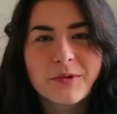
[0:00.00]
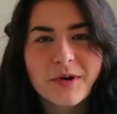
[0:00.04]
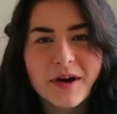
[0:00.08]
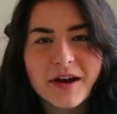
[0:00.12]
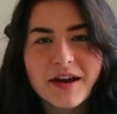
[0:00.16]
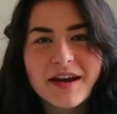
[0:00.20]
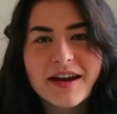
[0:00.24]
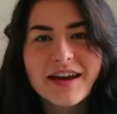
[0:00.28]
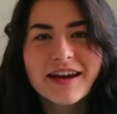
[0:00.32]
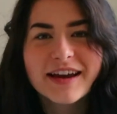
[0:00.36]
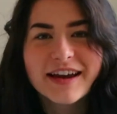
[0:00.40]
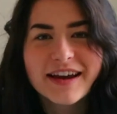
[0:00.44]

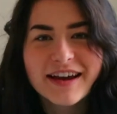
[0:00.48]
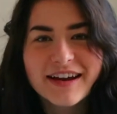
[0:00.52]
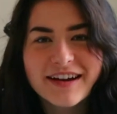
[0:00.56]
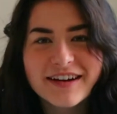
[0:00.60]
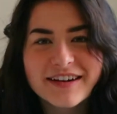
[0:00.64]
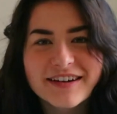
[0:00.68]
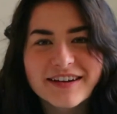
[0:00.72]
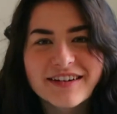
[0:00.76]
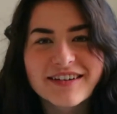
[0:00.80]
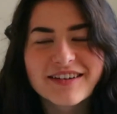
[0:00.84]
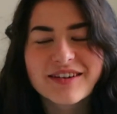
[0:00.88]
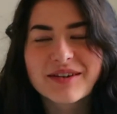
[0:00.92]
Right
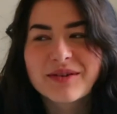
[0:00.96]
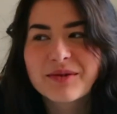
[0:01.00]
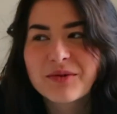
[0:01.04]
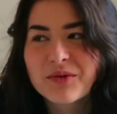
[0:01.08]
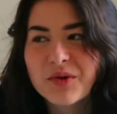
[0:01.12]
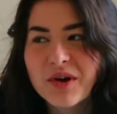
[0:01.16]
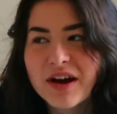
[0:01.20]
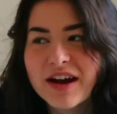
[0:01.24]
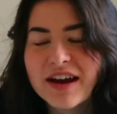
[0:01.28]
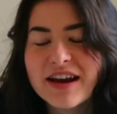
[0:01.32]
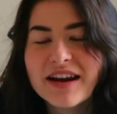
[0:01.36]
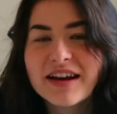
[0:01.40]
here,
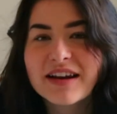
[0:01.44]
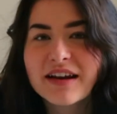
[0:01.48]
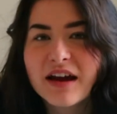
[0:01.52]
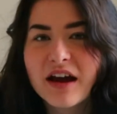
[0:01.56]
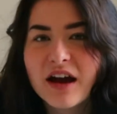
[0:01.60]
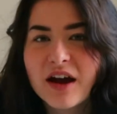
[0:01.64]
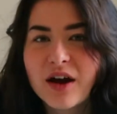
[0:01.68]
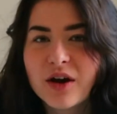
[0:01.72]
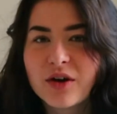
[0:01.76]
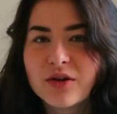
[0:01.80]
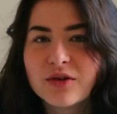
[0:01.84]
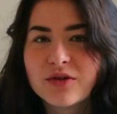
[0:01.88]
right
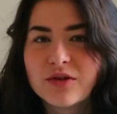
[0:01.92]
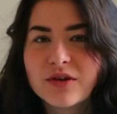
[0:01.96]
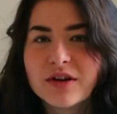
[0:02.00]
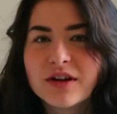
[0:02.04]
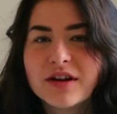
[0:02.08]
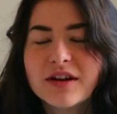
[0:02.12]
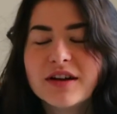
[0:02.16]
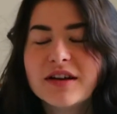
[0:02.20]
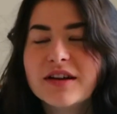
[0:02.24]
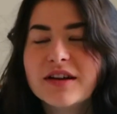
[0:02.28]
now.